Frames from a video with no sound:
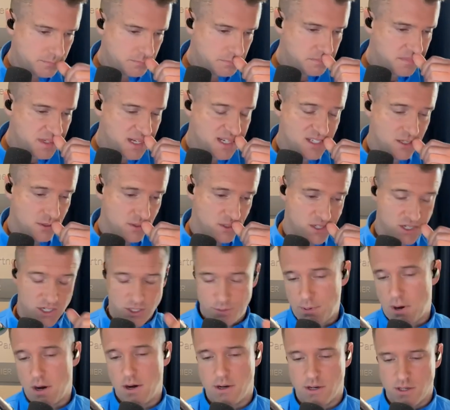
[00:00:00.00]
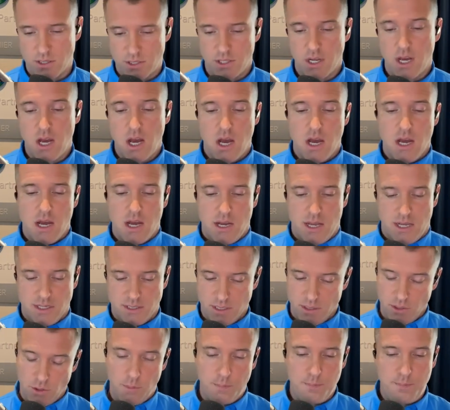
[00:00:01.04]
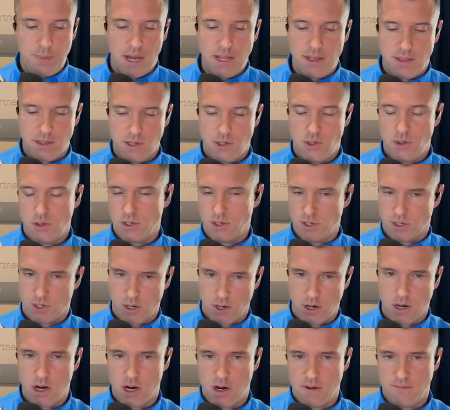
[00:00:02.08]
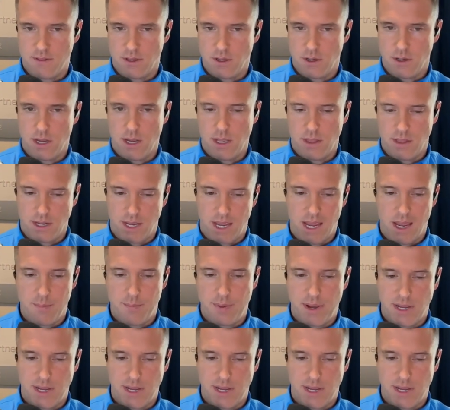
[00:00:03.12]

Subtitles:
So search partners is a little button that you can turn off in the campaign